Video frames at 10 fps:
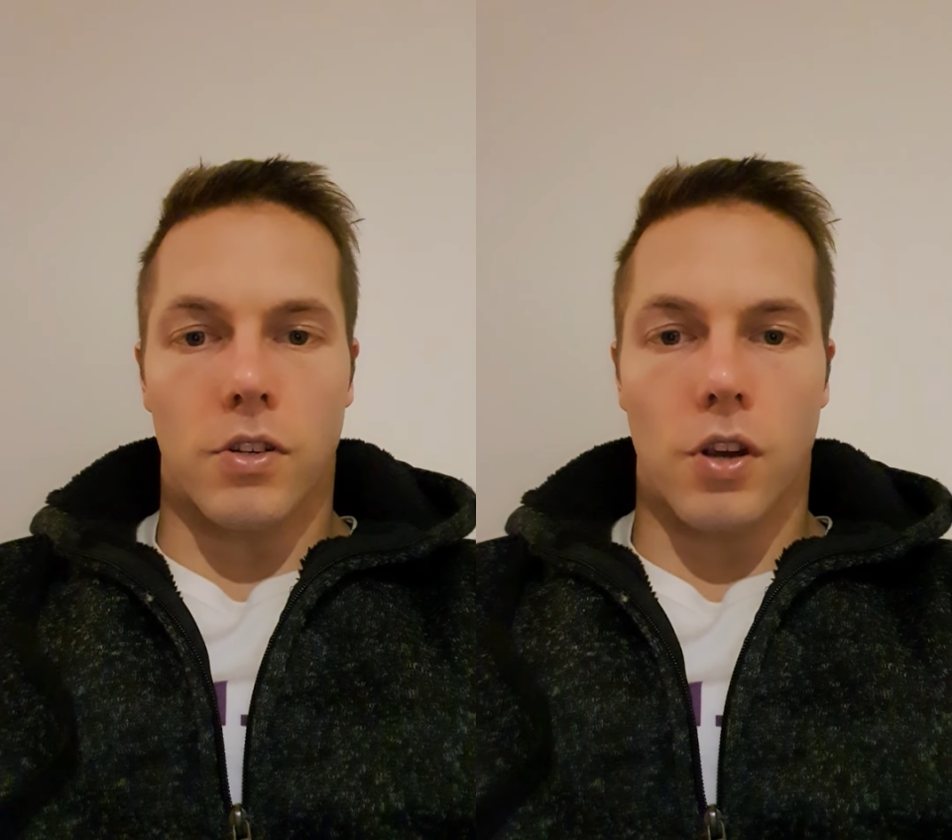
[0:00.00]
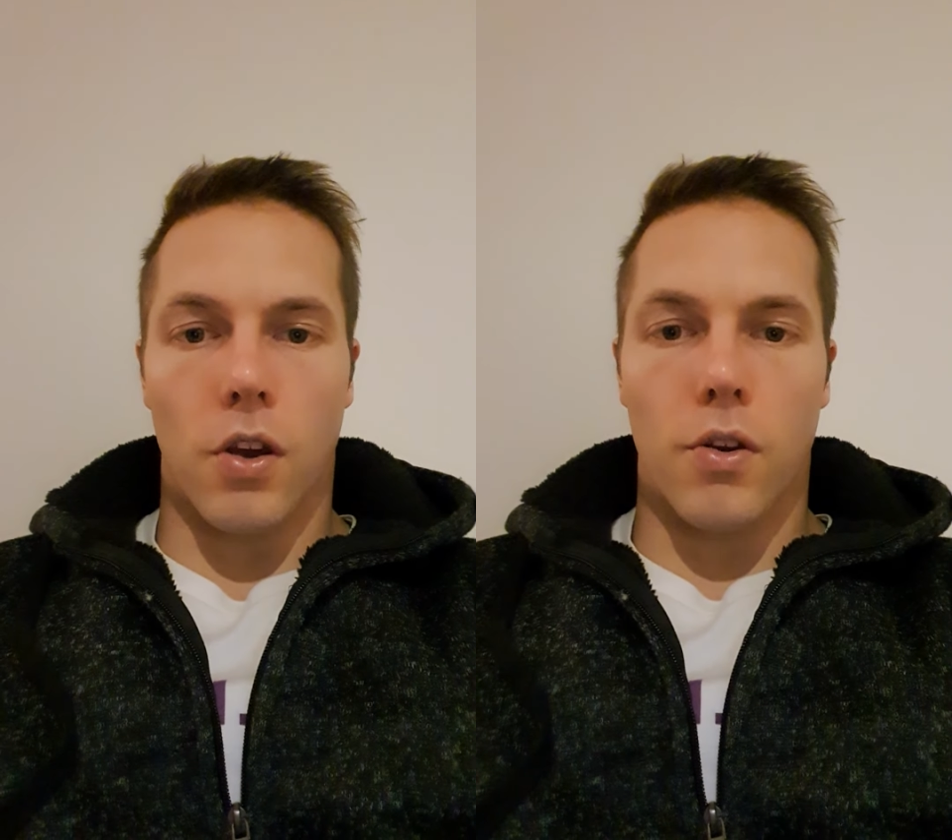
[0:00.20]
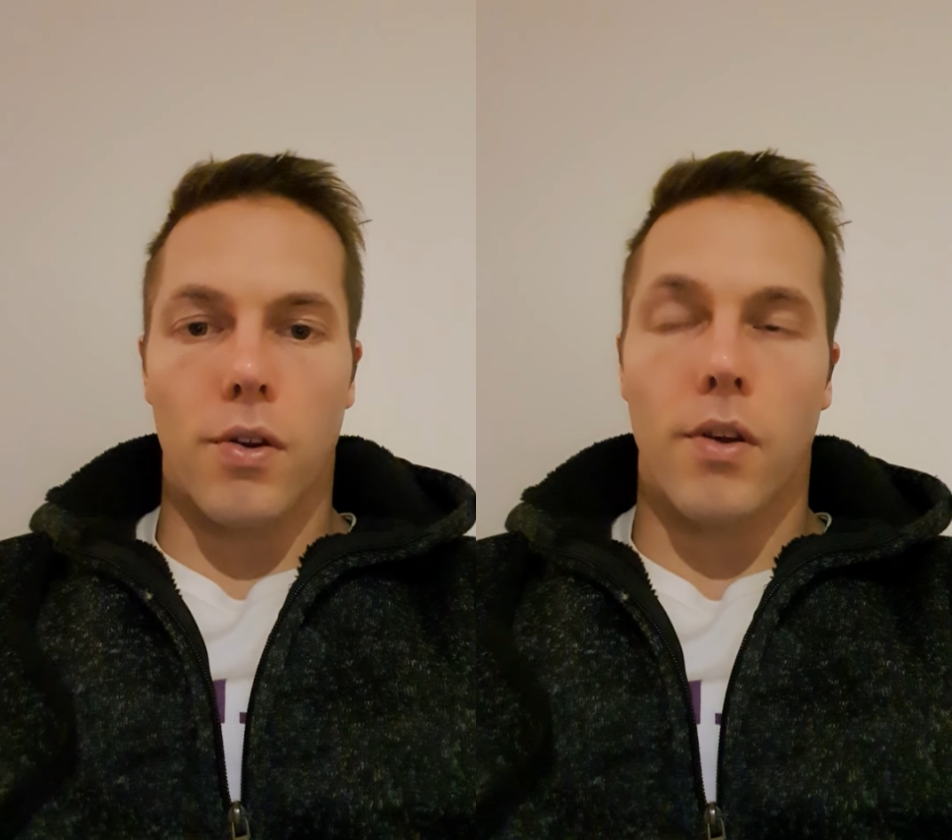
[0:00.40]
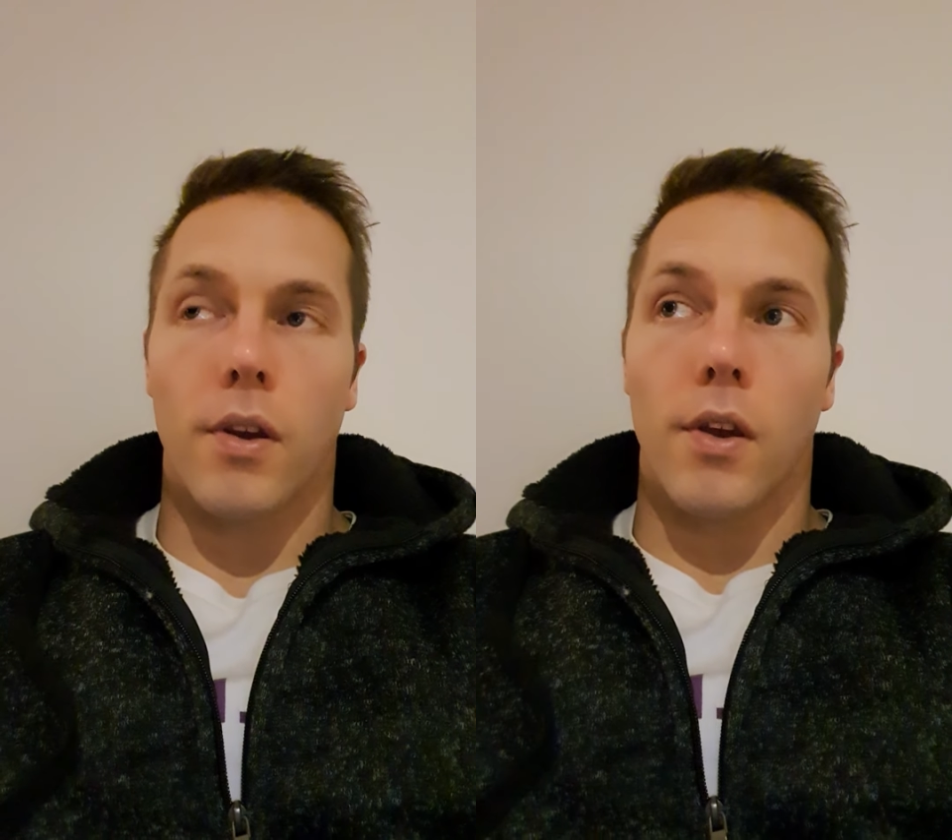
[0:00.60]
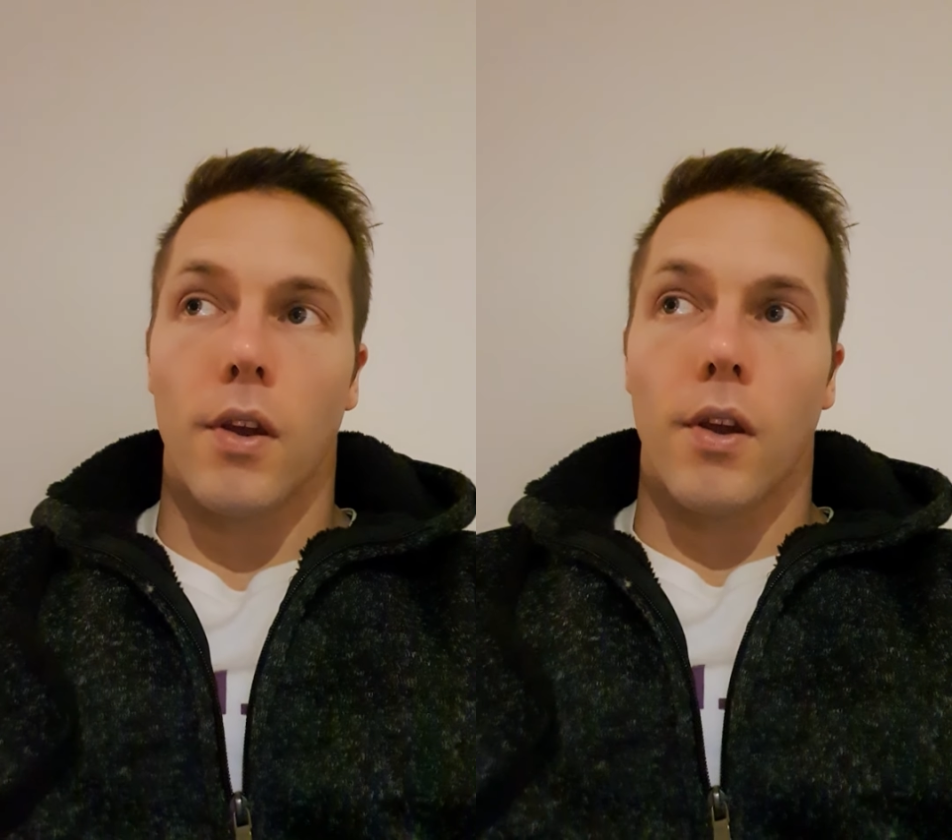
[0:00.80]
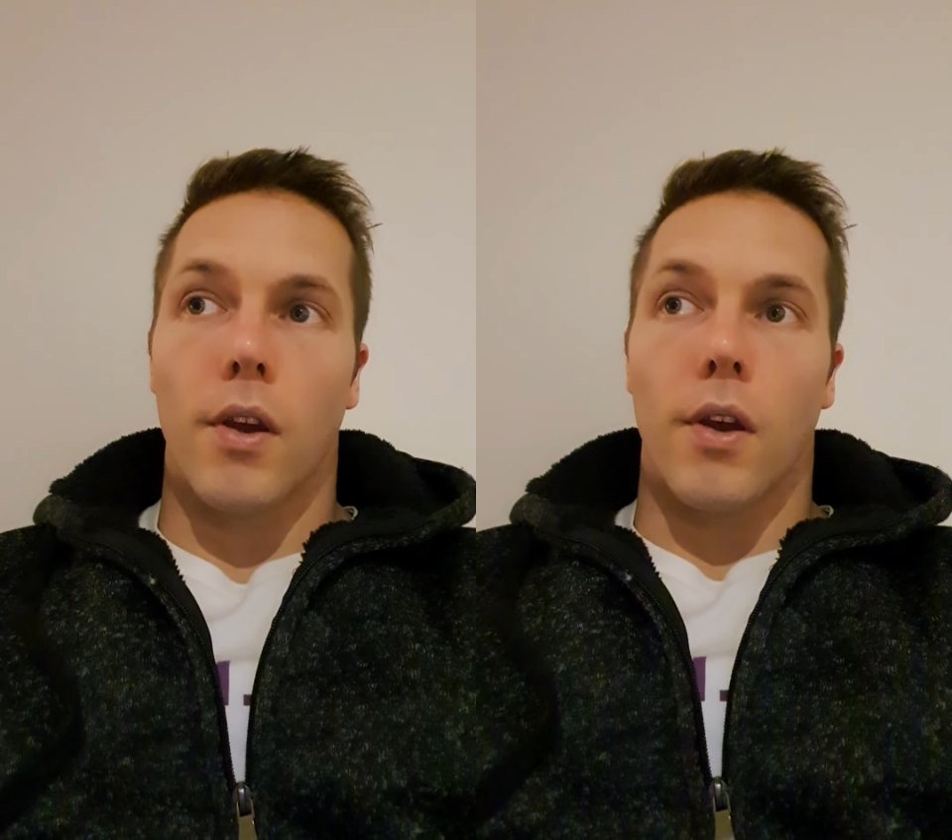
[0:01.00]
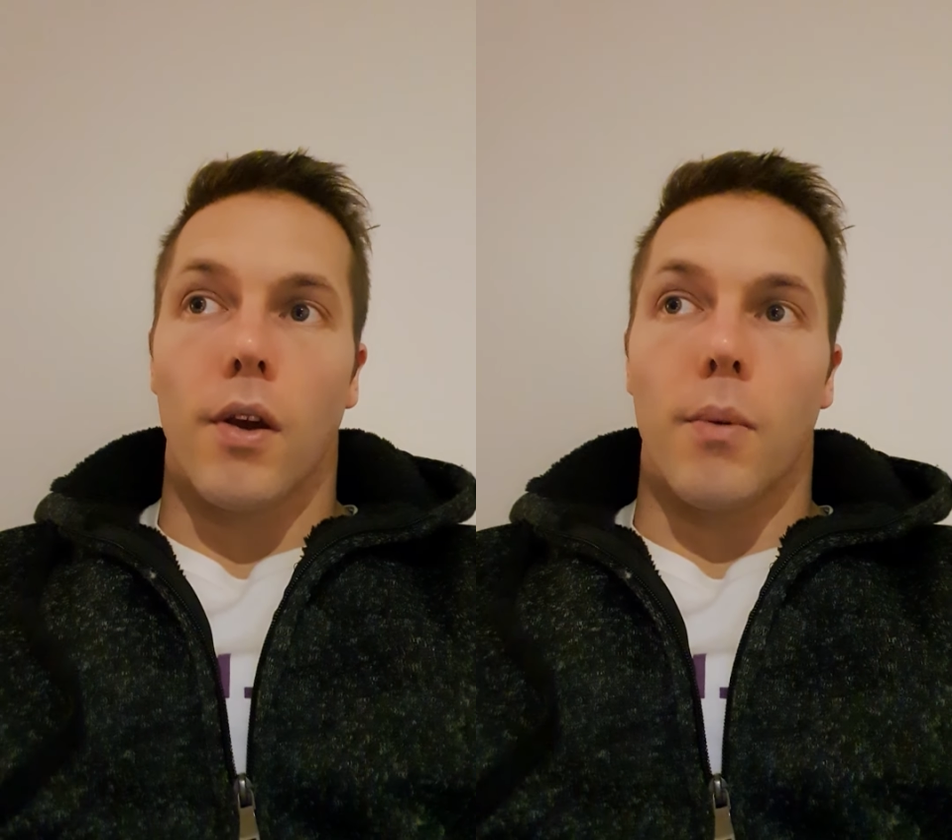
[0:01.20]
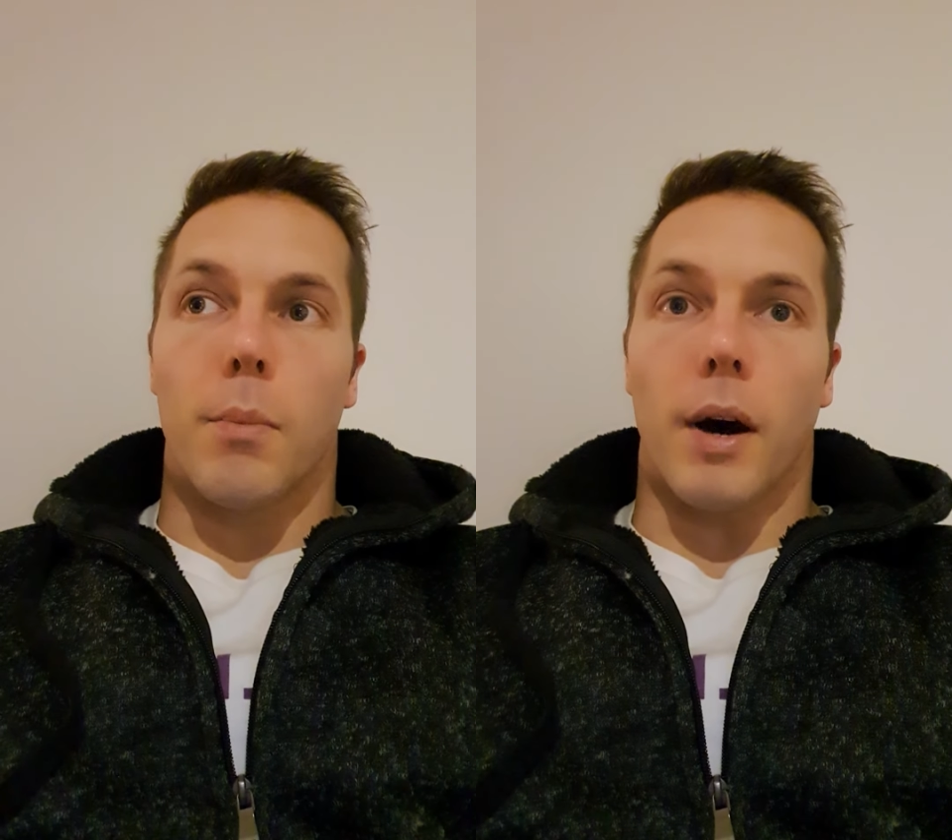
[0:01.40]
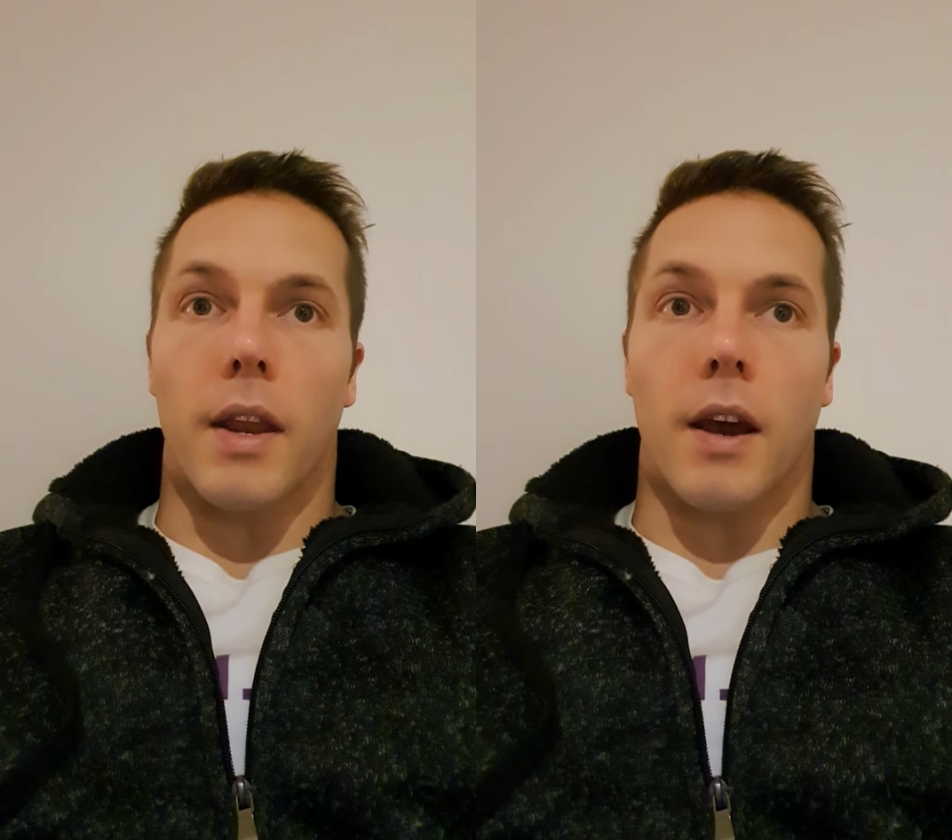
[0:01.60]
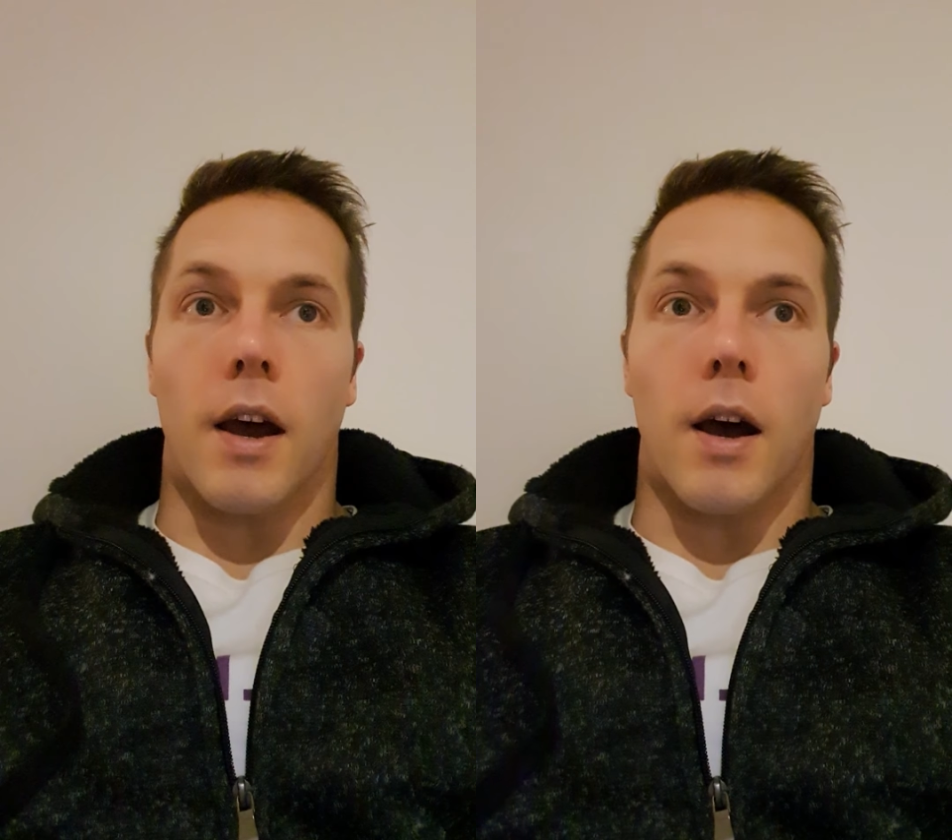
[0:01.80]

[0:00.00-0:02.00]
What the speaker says: show, but I